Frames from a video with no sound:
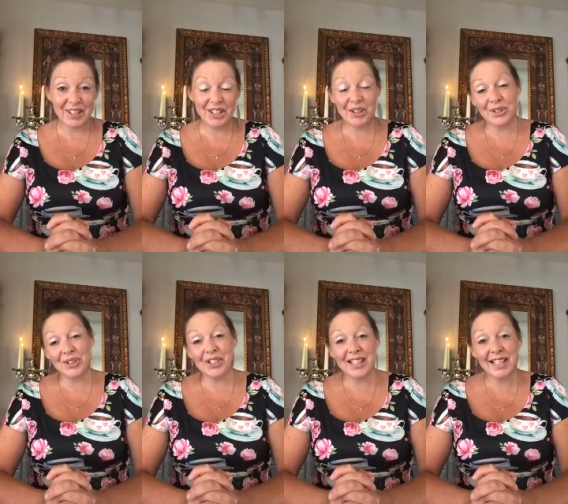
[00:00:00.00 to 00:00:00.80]
the
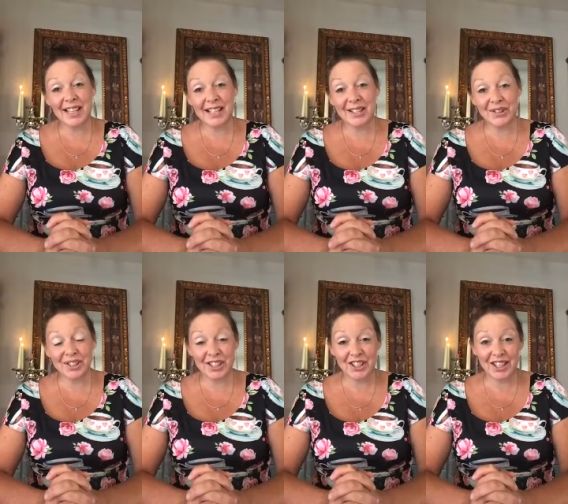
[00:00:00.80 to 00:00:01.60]
children sing their
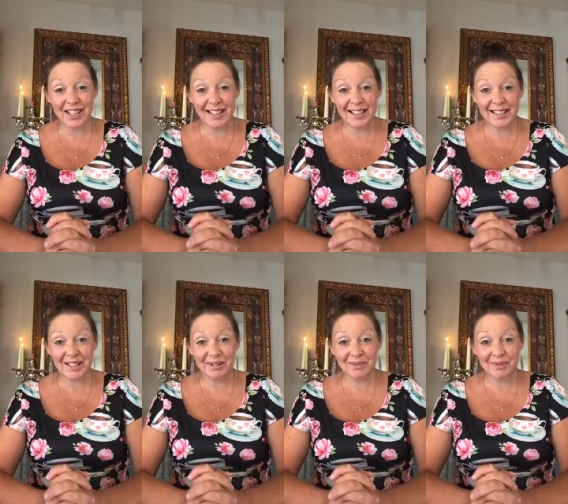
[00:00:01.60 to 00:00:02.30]
songs at church?